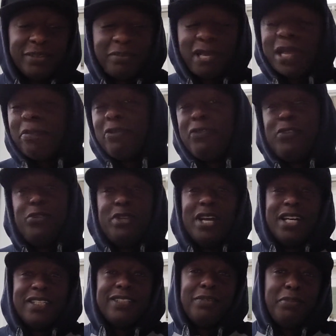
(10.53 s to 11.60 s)
I'm happy for you
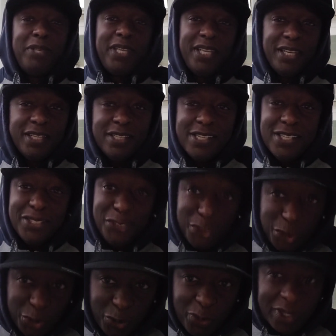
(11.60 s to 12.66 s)
guys to be here,
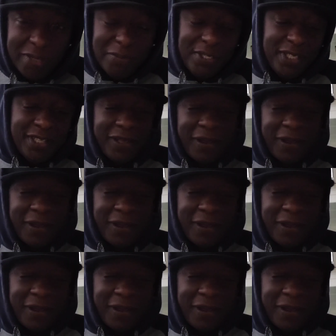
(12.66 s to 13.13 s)
joining me.